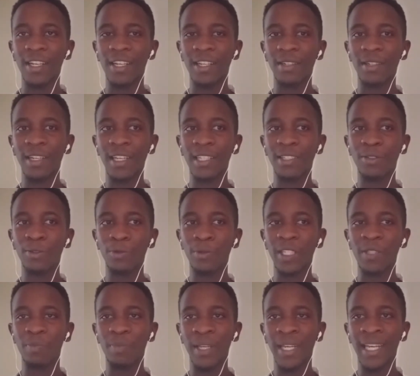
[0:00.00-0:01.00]
next to
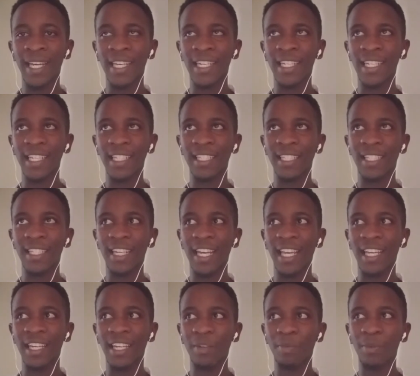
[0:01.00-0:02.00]
a speaker and just
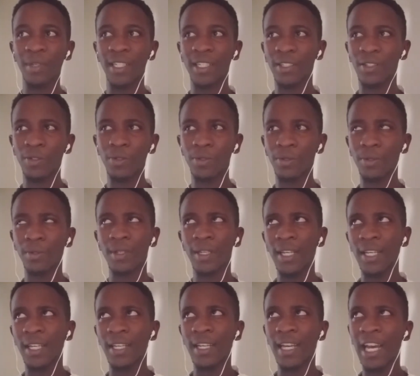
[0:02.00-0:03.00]
like repeat so
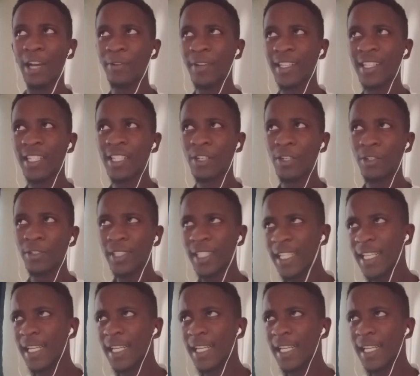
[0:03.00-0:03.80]
how does this go